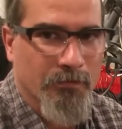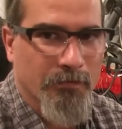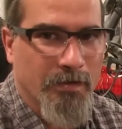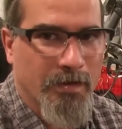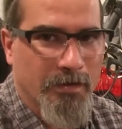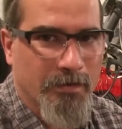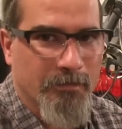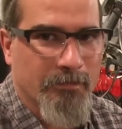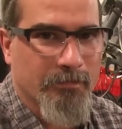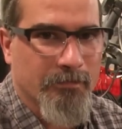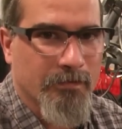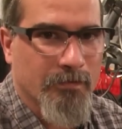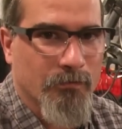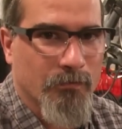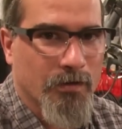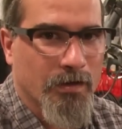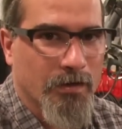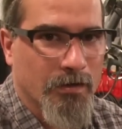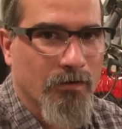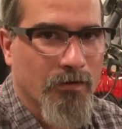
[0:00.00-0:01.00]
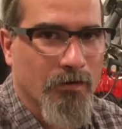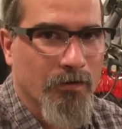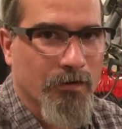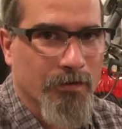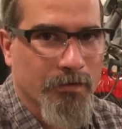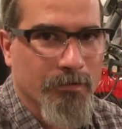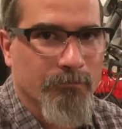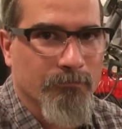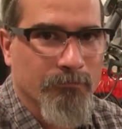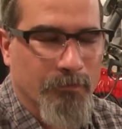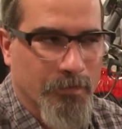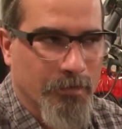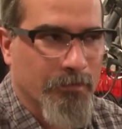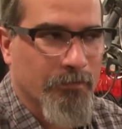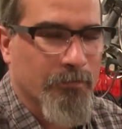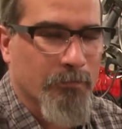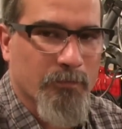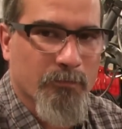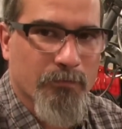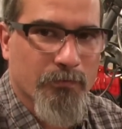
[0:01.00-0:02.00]
I can see why Harley
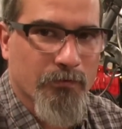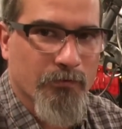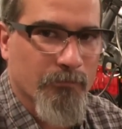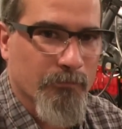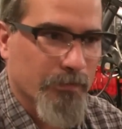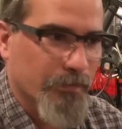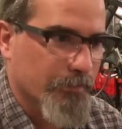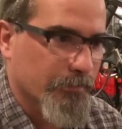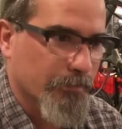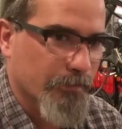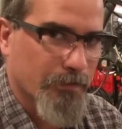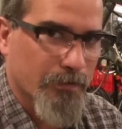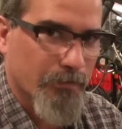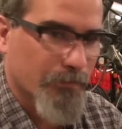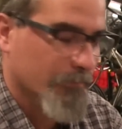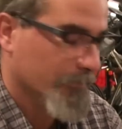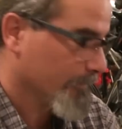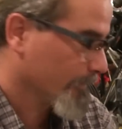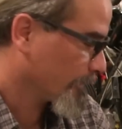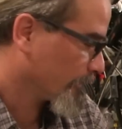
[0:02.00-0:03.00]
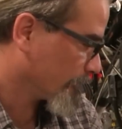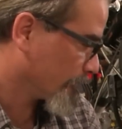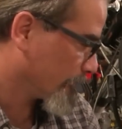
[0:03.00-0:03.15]
did some improvements, you know, like